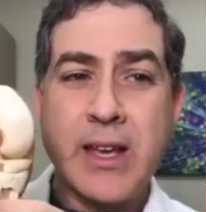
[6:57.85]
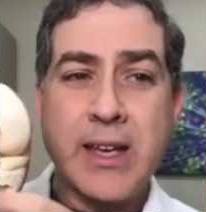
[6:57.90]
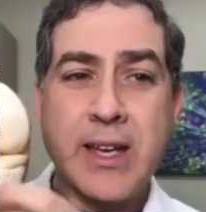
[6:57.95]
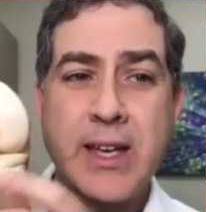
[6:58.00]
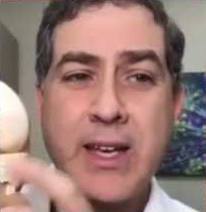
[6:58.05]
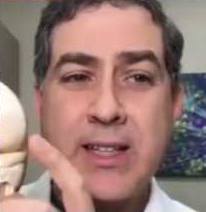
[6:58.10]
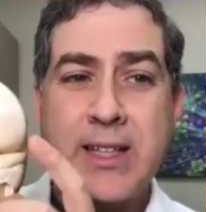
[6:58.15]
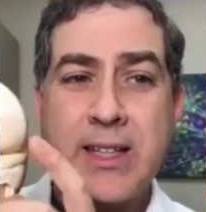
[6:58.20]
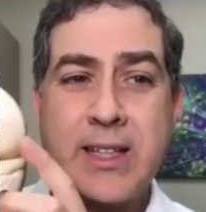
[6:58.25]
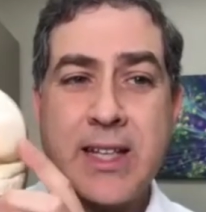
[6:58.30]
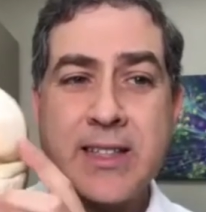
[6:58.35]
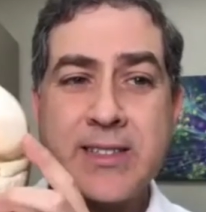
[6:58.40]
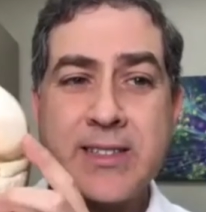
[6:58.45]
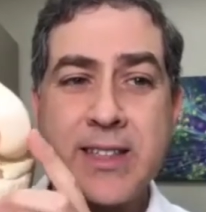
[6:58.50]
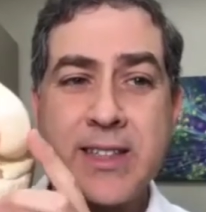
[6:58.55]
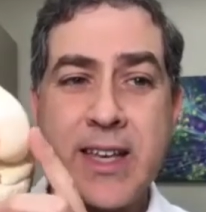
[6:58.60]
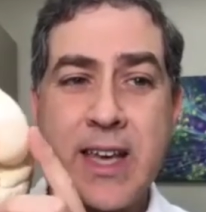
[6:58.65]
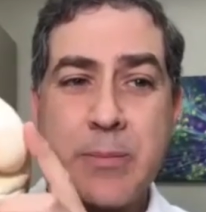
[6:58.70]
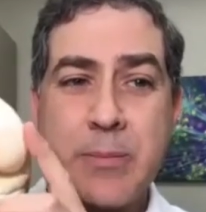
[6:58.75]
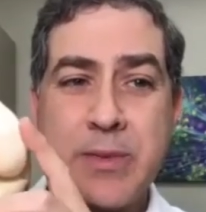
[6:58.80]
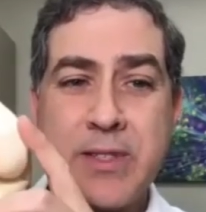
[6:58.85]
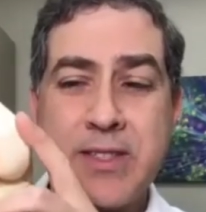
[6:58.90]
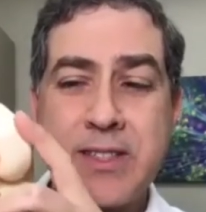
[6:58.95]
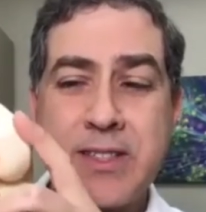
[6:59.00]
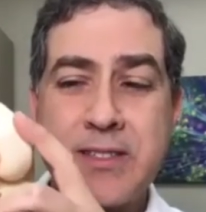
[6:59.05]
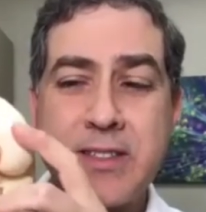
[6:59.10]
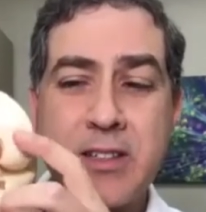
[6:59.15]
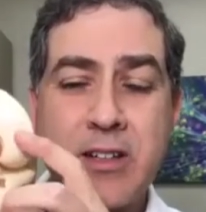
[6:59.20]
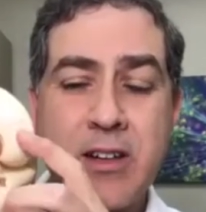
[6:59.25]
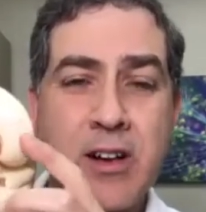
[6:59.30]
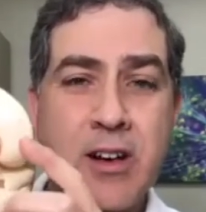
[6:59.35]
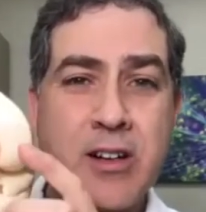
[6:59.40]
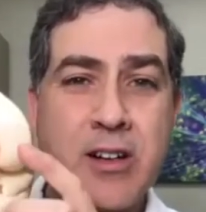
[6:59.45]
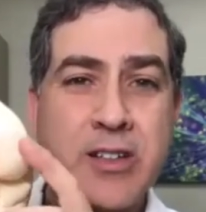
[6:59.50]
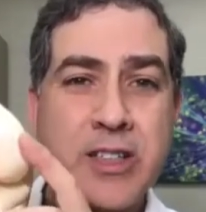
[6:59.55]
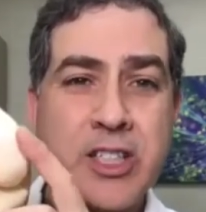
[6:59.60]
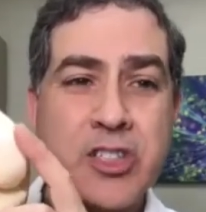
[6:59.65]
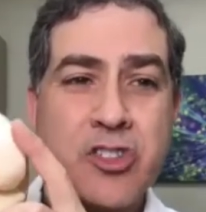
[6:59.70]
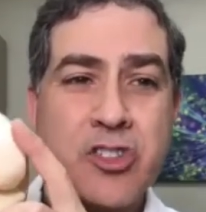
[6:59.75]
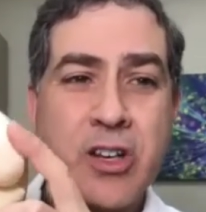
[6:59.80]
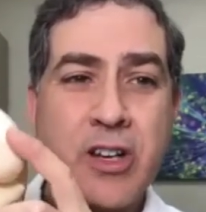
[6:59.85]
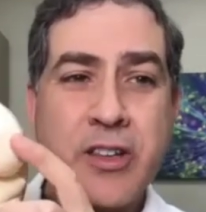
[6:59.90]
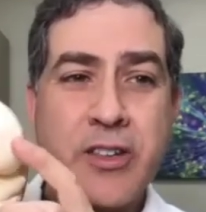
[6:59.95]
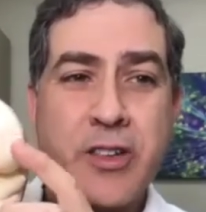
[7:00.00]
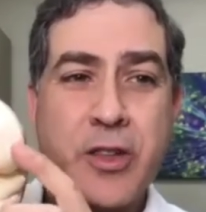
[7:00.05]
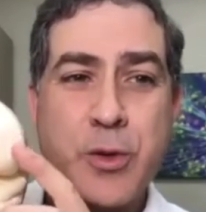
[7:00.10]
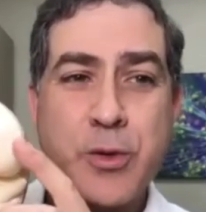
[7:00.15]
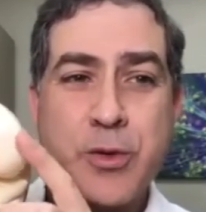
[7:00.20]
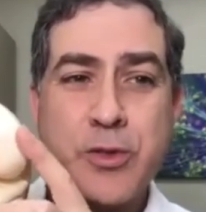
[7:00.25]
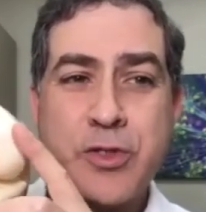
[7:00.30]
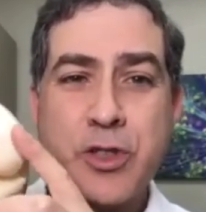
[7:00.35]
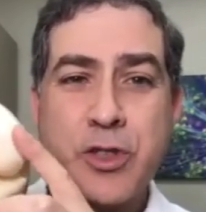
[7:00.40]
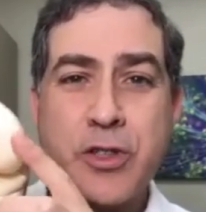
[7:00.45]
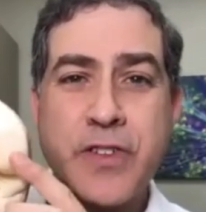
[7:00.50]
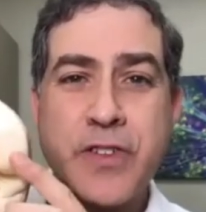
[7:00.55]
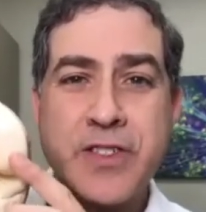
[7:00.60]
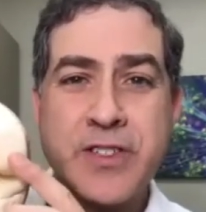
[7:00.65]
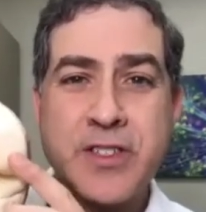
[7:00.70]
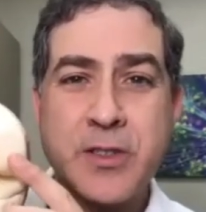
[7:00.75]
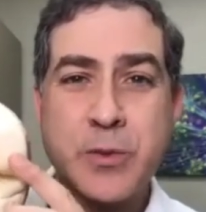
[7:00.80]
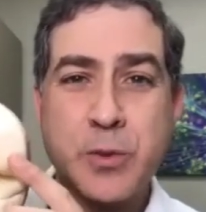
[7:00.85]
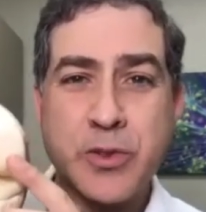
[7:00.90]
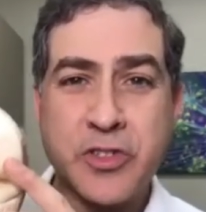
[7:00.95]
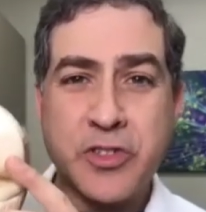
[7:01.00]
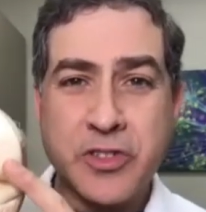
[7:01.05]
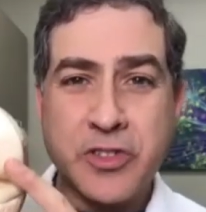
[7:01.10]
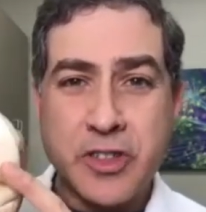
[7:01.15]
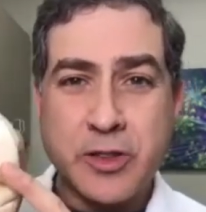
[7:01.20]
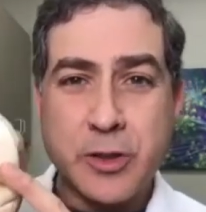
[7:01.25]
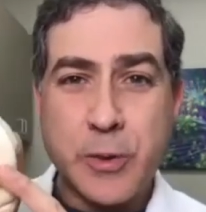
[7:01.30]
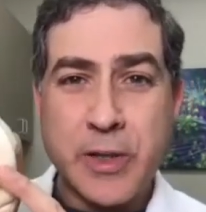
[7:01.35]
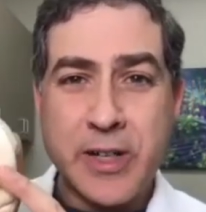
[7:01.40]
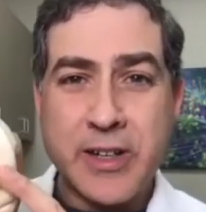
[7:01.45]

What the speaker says: And the next thing happens is the cartilage on those surfaces will start to wear